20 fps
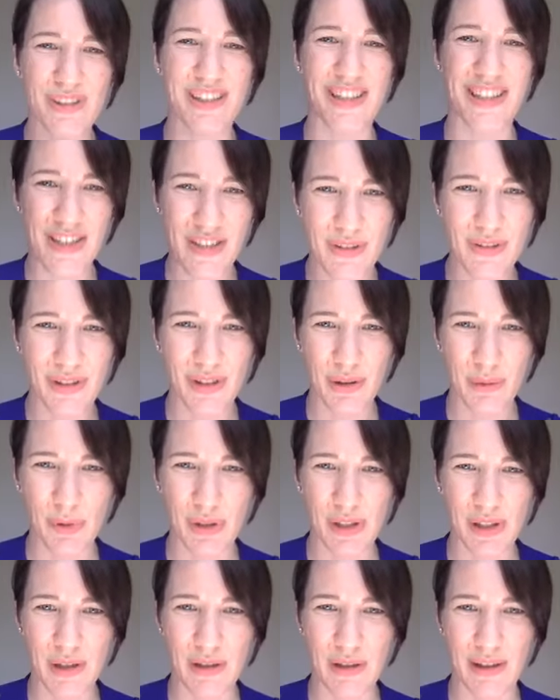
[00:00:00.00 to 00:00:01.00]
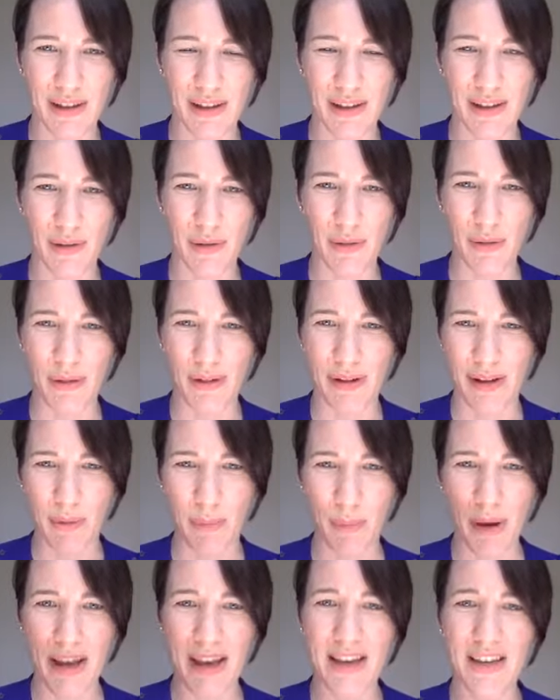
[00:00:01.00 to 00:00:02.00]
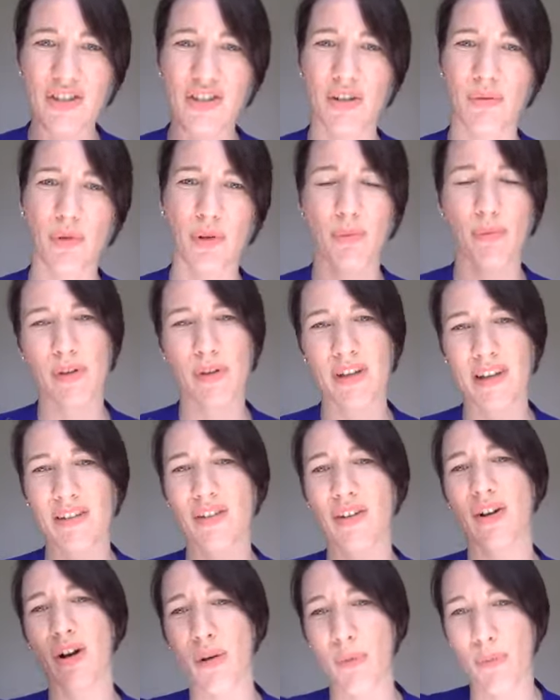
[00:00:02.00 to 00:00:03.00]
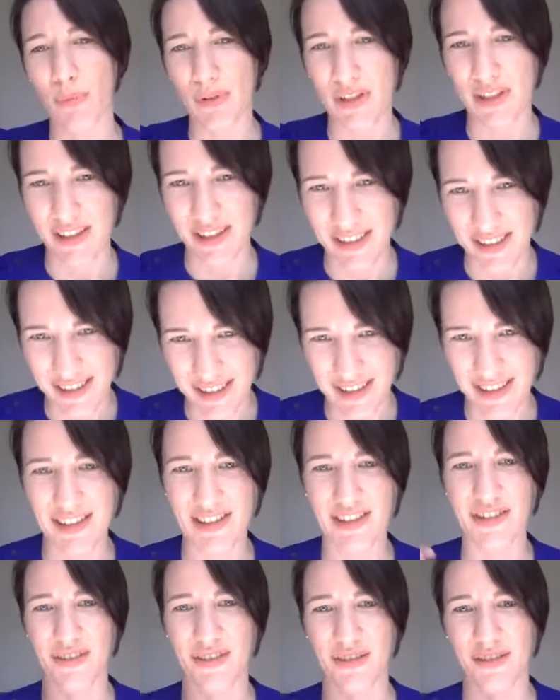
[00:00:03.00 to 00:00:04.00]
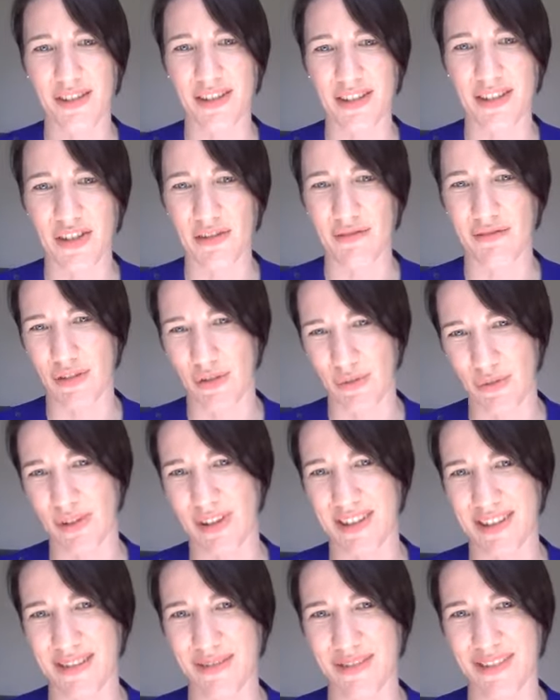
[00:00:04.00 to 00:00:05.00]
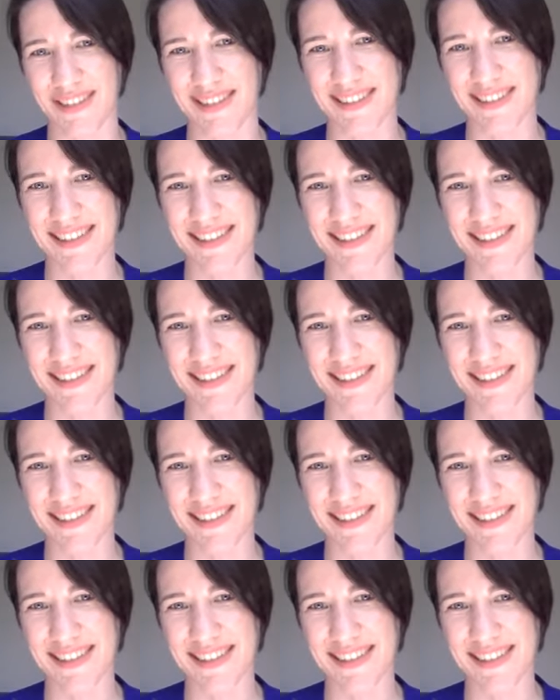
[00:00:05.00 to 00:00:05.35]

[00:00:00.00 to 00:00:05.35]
the company page, and we're bringing the company into the individual as well.